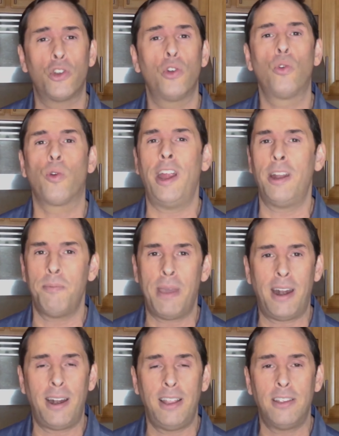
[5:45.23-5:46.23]
great
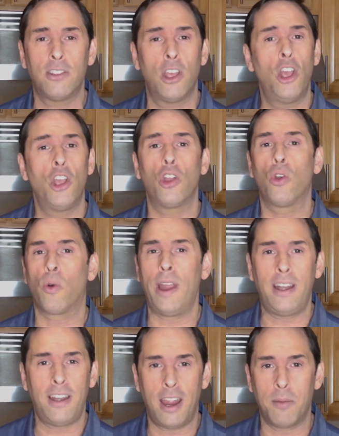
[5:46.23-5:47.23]
amenities, great
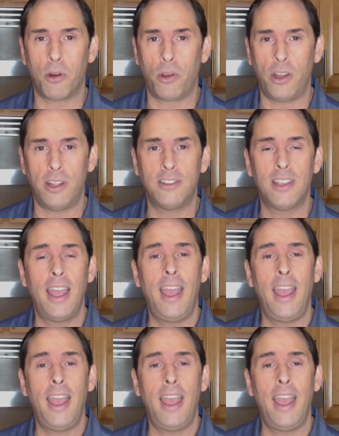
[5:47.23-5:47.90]
neighborhoods.